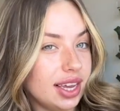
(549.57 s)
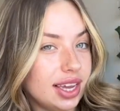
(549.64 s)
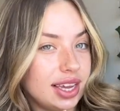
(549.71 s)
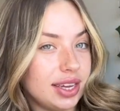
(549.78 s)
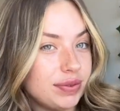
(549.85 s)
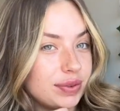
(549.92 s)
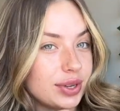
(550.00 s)

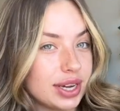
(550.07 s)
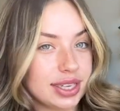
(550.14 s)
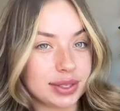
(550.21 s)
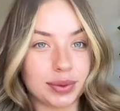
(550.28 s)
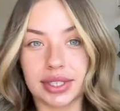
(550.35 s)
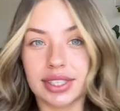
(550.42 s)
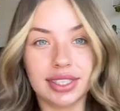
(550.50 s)
If you guys
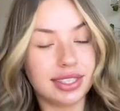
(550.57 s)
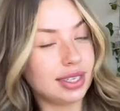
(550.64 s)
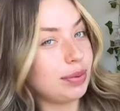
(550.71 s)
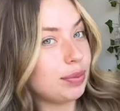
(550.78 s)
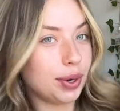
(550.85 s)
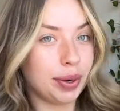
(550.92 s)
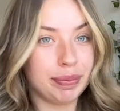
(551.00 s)
want to see
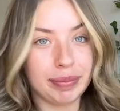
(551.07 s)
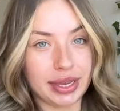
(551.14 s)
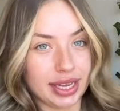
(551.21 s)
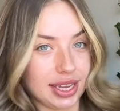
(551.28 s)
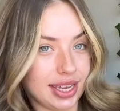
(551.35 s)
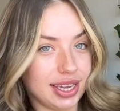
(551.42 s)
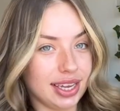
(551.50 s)
more of
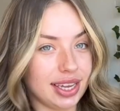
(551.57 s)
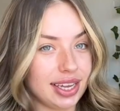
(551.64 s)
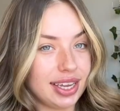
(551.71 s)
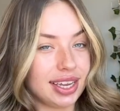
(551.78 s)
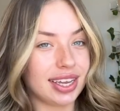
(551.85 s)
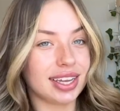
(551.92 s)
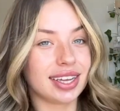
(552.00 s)
me,
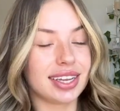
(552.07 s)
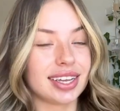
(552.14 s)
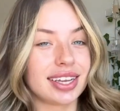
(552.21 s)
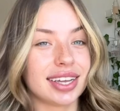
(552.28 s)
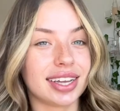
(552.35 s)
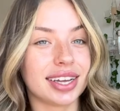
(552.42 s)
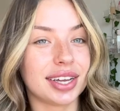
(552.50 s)

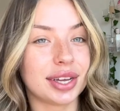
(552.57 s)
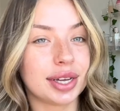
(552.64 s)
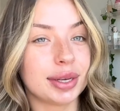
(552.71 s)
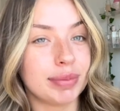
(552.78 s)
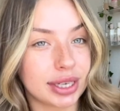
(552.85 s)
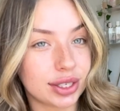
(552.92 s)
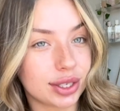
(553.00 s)

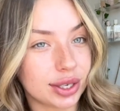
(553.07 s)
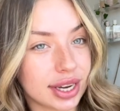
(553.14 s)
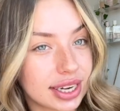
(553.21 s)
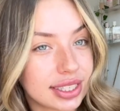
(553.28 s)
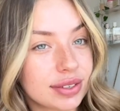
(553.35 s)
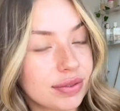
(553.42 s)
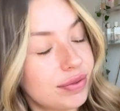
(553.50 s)
make sure you
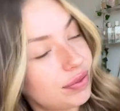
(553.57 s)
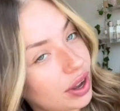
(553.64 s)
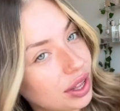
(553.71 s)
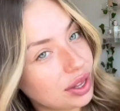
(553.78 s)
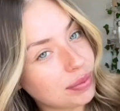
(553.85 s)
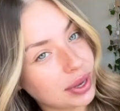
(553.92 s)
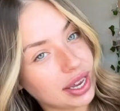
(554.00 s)
guys
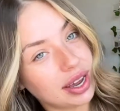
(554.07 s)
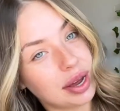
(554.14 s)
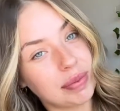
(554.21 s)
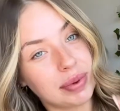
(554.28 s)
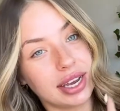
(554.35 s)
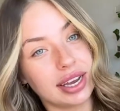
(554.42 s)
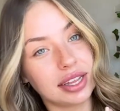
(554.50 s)
follow me on
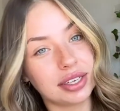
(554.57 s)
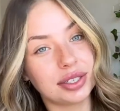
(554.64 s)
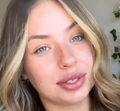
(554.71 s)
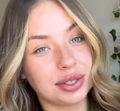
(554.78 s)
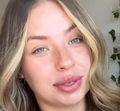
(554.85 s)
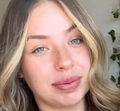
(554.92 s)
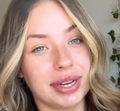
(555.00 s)
my other
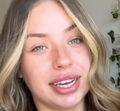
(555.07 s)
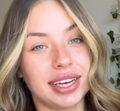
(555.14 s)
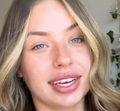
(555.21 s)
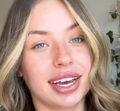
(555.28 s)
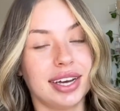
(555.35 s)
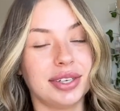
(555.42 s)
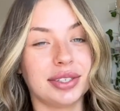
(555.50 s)
social media
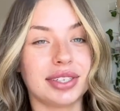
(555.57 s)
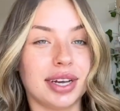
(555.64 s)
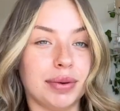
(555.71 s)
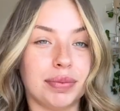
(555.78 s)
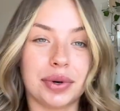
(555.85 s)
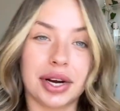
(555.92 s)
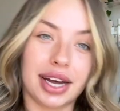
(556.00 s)
accounts. I'm
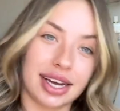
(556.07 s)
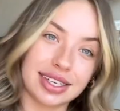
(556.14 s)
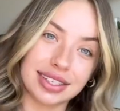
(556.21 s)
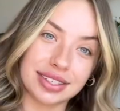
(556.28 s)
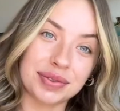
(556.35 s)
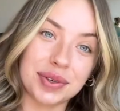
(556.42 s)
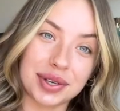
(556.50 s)
more
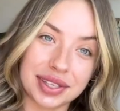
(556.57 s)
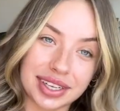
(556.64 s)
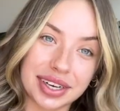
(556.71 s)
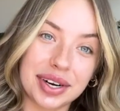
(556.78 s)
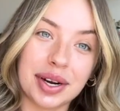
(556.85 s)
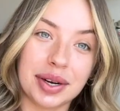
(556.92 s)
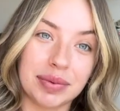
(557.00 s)
active on
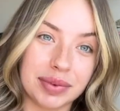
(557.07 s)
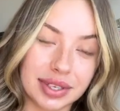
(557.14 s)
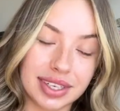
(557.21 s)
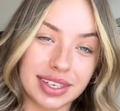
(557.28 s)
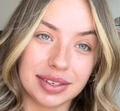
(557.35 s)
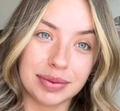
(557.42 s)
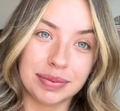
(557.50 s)
there. I
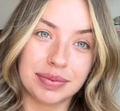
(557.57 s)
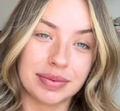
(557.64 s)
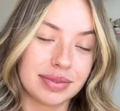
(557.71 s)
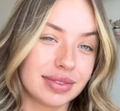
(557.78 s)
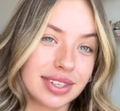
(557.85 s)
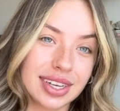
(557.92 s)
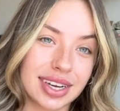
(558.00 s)
really am.
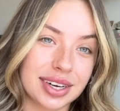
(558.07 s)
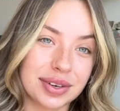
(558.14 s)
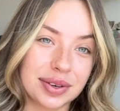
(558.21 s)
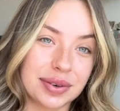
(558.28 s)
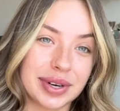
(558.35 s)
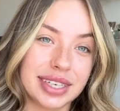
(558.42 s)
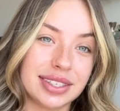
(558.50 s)
I don't
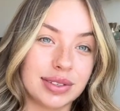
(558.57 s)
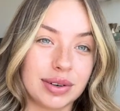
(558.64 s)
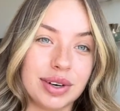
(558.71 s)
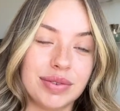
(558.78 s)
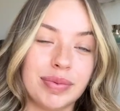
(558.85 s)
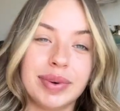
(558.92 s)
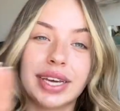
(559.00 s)
know why it's so
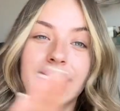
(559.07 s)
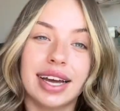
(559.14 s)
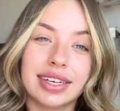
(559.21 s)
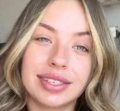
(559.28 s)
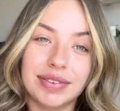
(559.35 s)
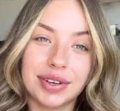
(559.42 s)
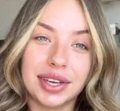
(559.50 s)
hard for me to get
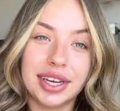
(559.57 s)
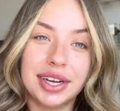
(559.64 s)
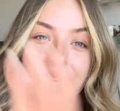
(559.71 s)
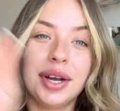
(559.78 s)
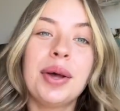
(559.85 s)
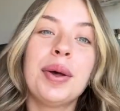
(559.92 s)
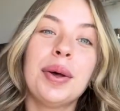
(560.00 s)
active on
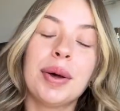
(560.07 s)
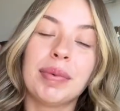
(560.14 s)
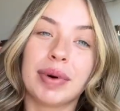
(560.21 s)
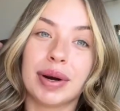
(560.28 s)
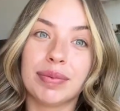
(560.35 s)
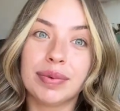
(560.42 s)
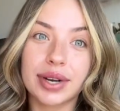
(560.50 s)
here, but
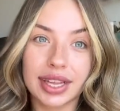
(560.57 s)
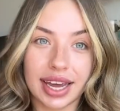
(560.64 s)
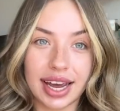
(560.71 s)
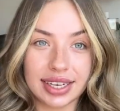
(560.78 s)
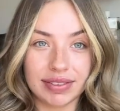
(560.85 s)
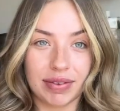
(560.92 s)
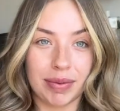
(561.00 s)
I'm really
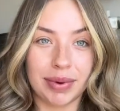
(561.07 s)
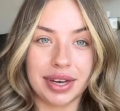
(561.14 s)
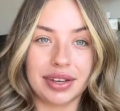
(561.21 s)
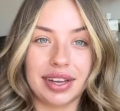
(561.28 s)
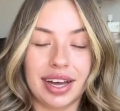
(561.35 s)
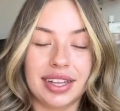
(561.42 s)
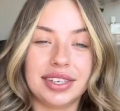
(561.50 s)
active on my
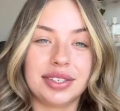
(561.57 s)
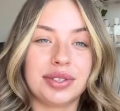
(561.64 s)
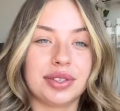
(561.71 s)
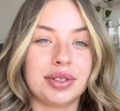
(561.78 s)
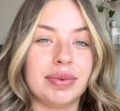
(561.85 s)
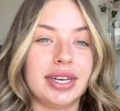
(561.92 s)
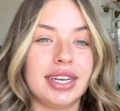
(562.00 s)
other
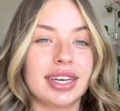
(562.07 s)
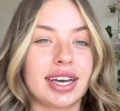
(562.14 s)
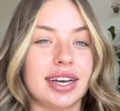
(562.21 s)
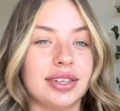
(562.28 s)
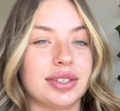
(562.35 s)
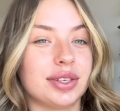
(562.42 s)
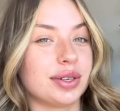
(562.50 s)
social media
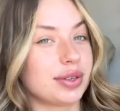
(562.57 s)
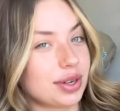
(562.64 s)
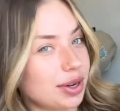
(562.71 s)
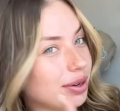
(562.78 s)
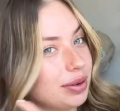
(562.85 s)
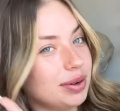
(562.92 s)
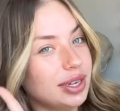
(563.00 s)
accounts, so
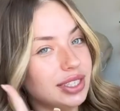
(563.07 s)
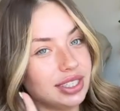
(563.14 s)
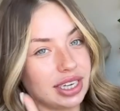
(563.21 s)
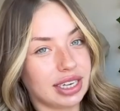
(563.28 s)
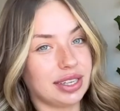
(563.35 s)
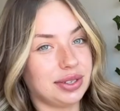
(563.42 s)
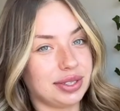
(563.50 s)
go
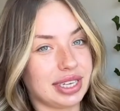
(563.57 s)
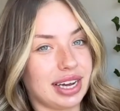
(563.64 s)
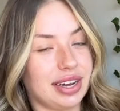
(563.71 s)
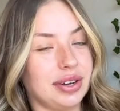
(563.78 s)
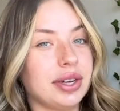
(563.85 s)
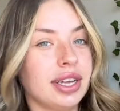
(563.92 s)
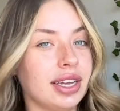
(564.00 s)
check those
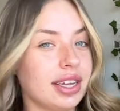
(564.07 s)
out.